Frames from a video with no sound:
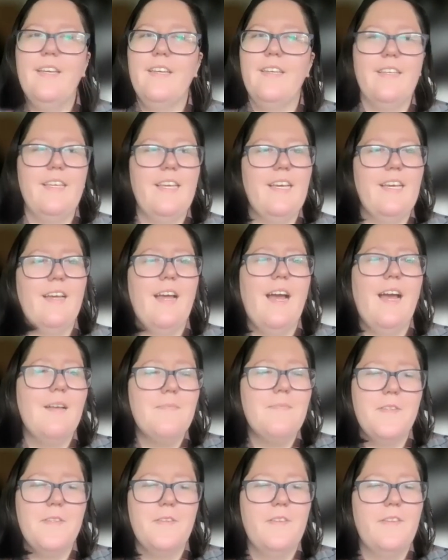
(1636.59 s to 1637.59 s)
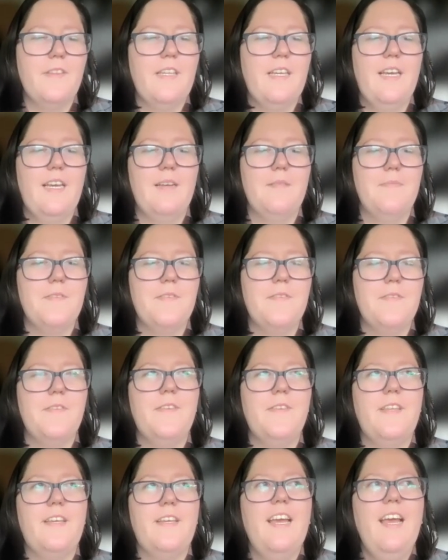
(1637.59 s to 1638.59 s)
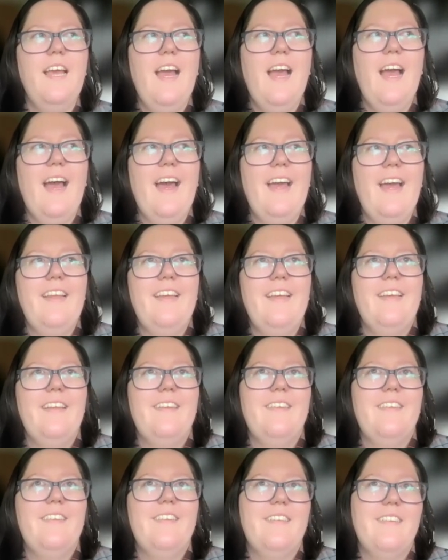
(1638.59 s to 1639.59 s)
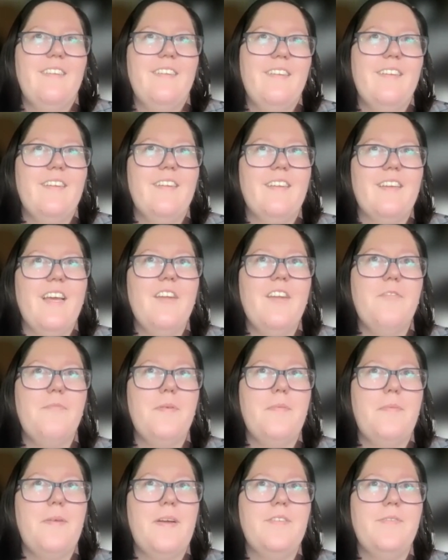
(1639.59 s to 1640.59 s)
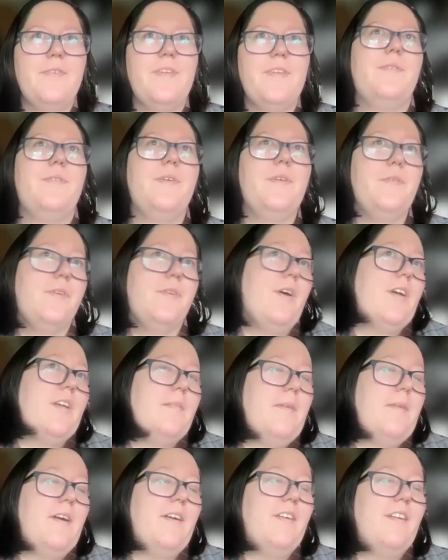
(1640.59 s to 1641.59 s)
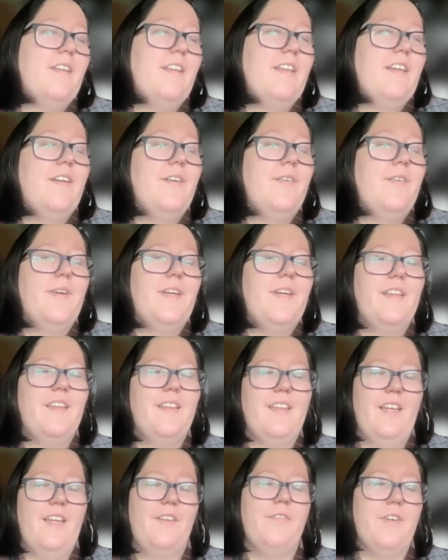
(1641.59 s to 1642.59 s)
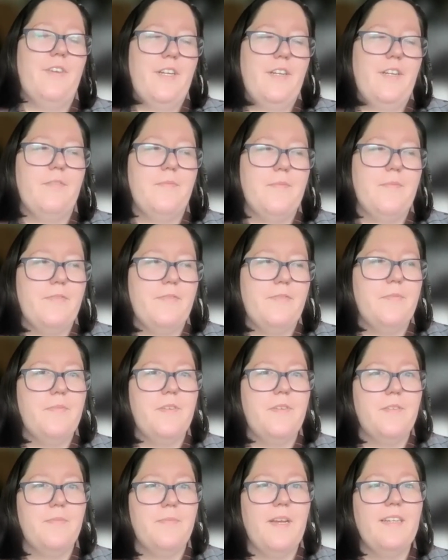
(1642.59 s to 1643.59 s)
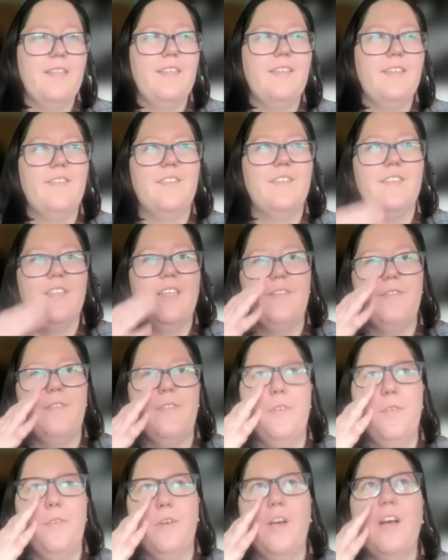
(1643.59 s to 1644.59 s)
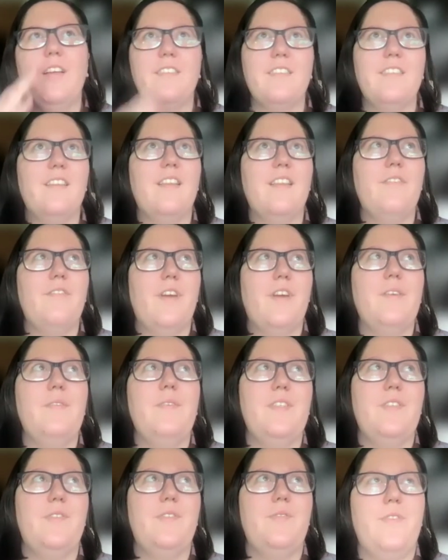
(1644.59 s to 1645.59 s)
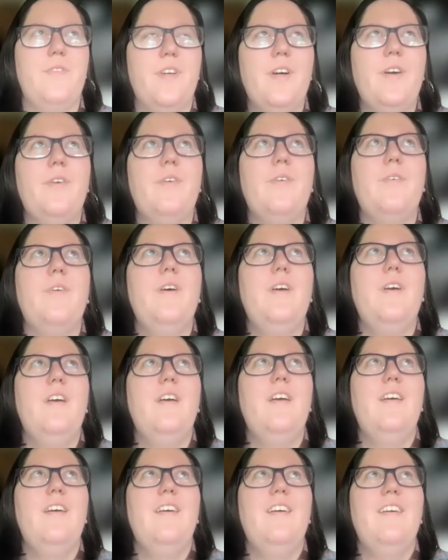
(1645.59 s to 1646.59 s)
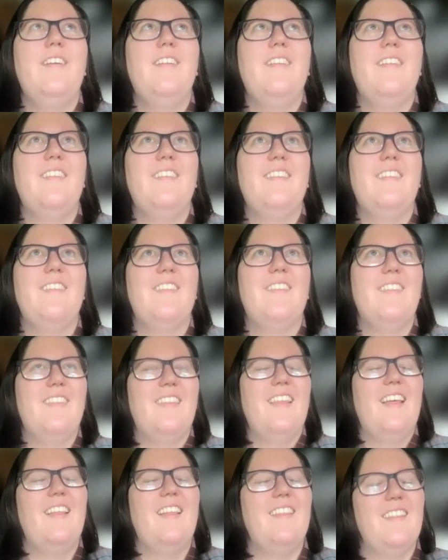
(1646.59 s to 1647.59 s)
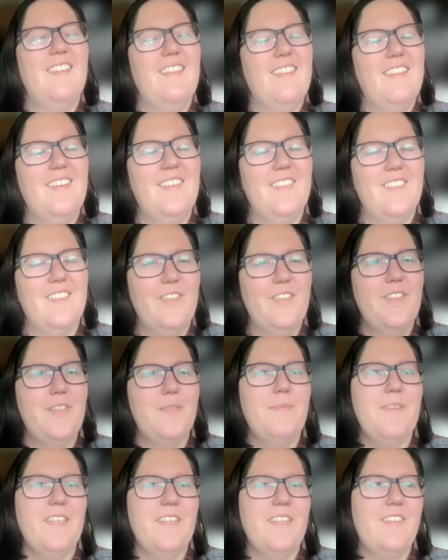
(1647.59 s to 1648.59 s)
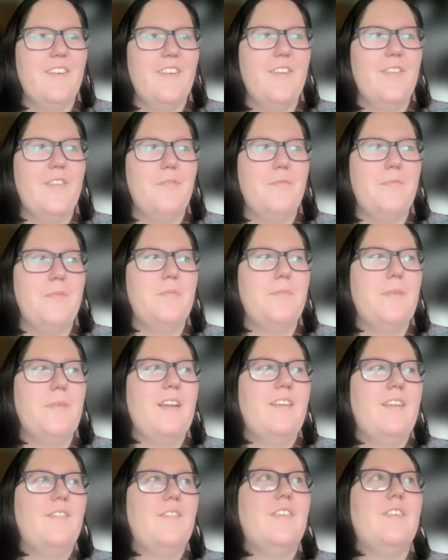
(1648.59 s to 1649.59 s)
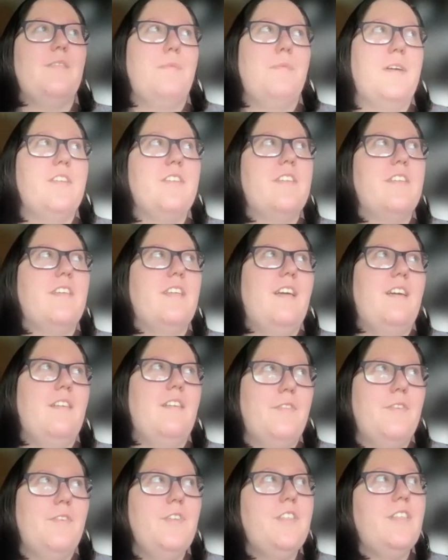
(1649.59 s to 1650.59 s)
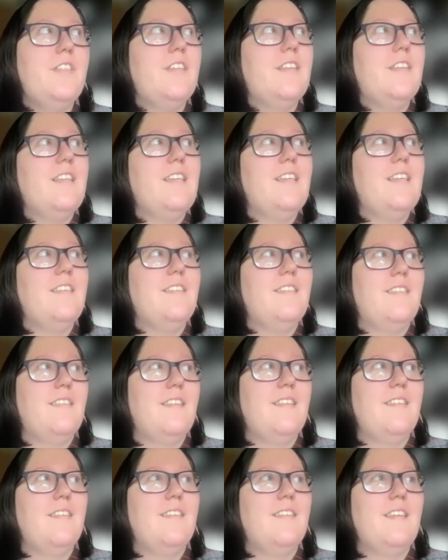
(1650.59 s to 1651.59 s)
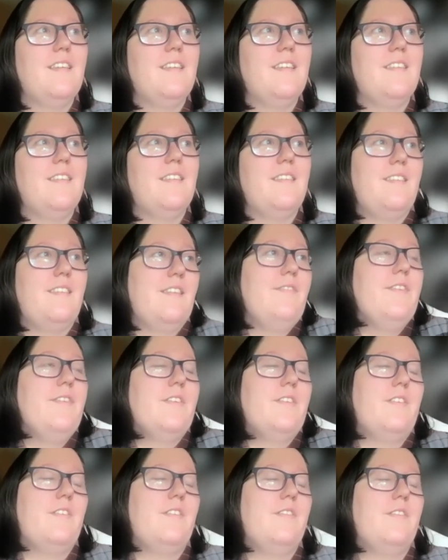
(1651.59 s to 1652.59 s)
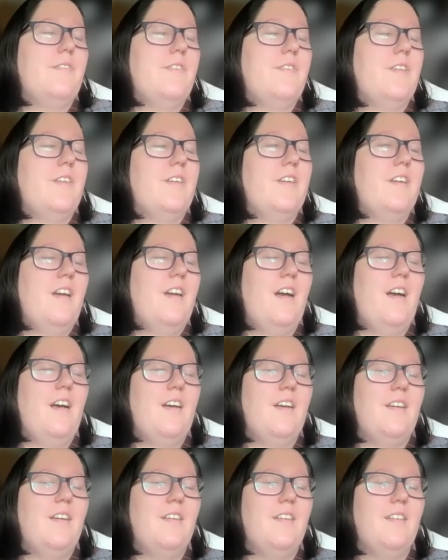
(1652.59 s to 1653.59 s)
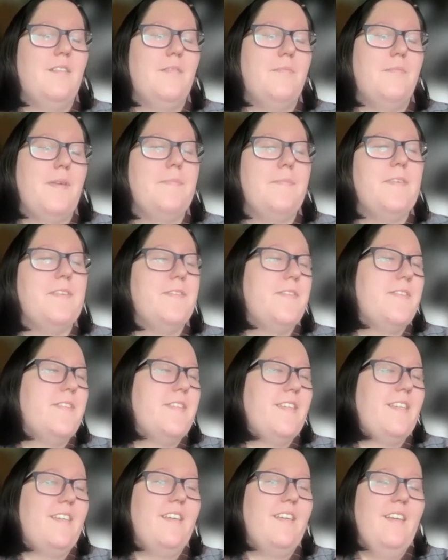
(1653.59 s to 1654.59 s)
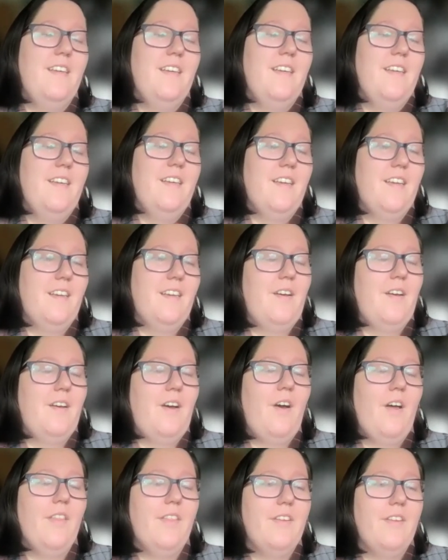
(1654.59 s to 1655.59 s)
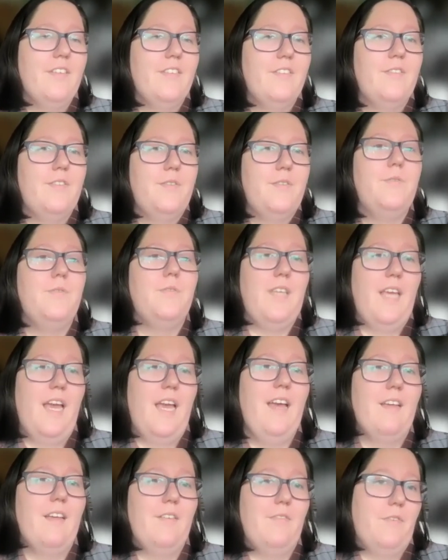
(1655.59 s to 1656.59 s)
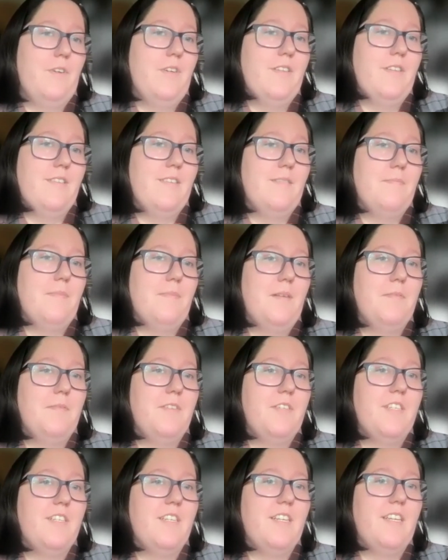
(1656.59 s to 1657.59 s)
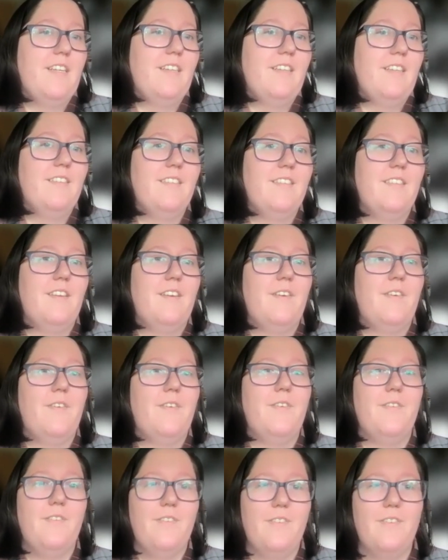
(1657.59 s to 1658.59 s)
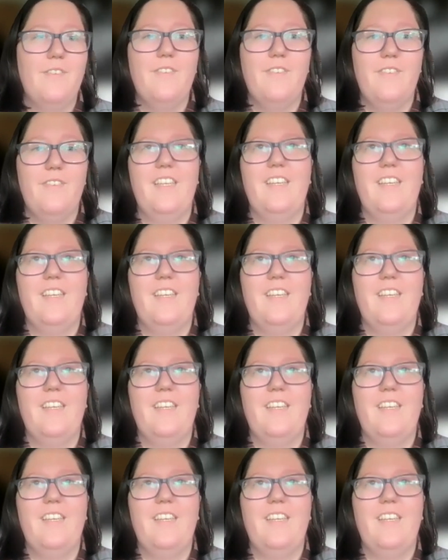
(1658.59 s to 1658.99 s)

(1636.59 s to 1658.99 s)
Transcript: Yeah, absolutely, absolutely. And it kind of perpetuates what you were talking about earlier with kind of writing from different perspectives. If you constantly write what you know, then there's going to be a dearth of perspectives, especially unfortunately, since it's difficult for BIPOC authors to get a voice in publishing. So it